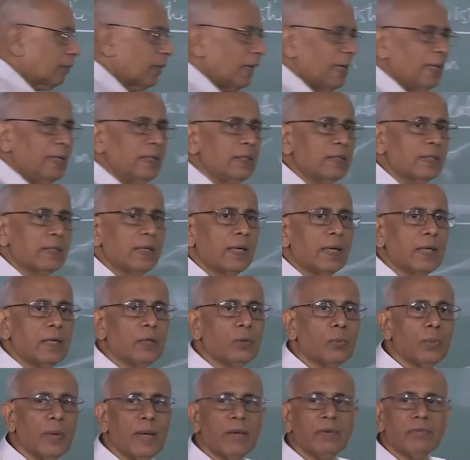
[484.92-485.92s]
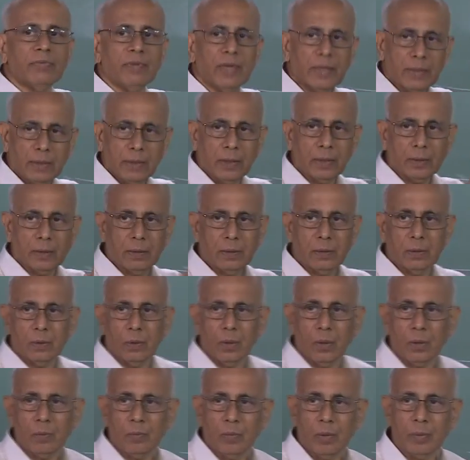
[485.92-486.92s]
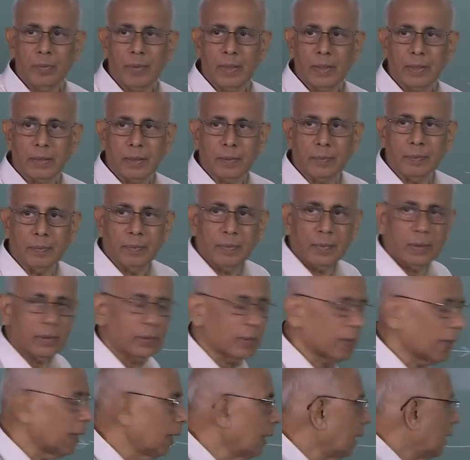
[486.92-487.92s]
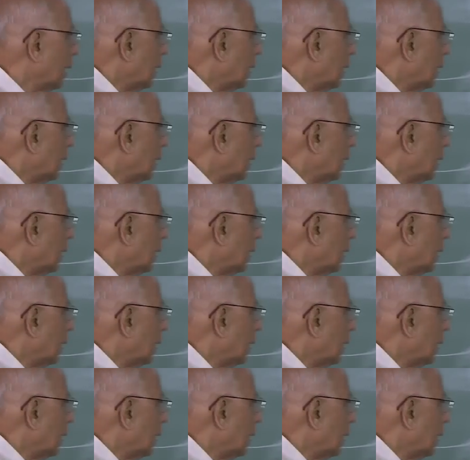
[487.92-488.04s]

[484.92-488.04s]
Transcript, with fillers: the incident wave vector or momentum. Okay.